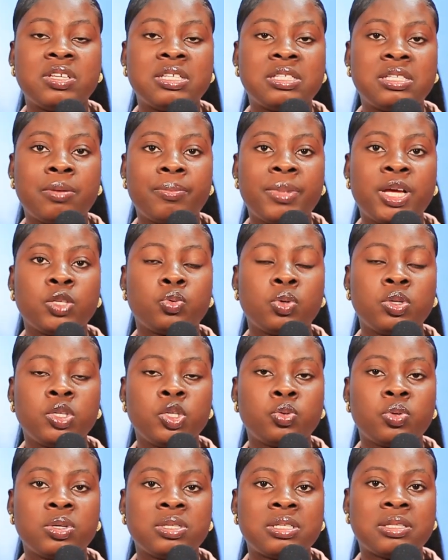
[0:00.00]
December
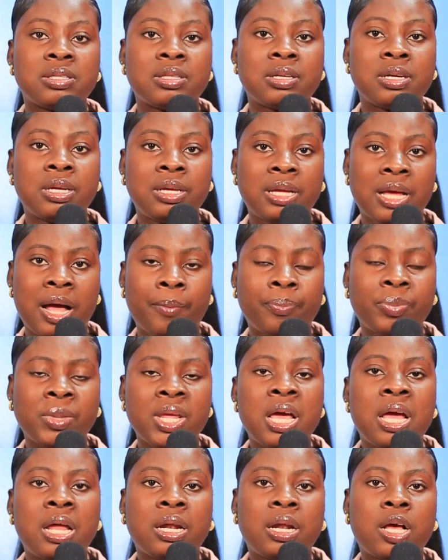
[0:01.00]
2023 year
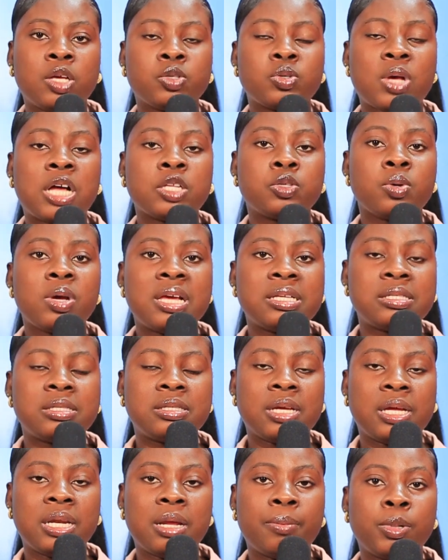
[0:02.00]
na Atu
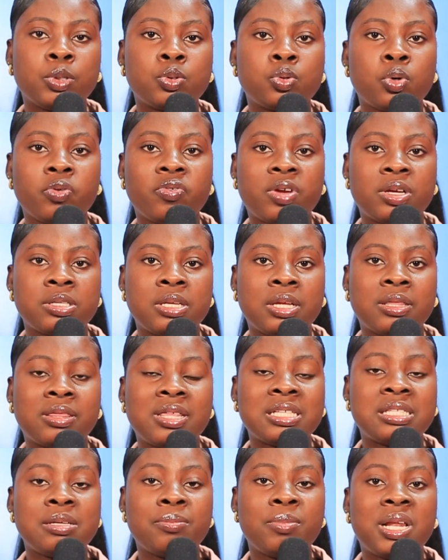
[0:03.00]
Essien ebe to address
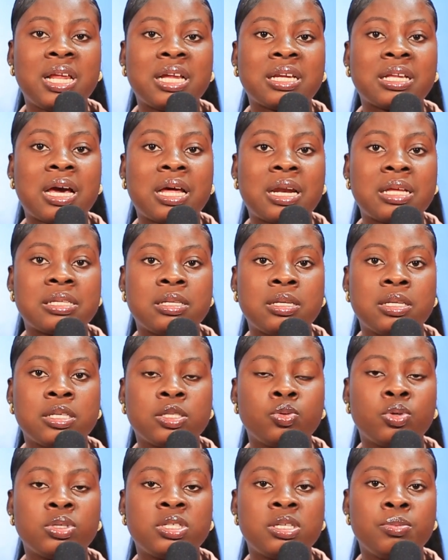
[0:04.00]
30 million Ghana
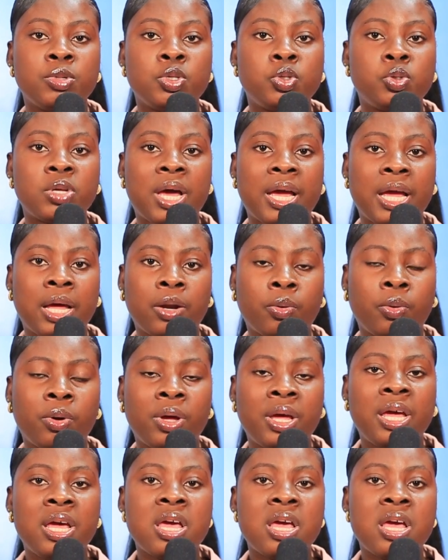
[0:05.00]
cedis no timi tia ye no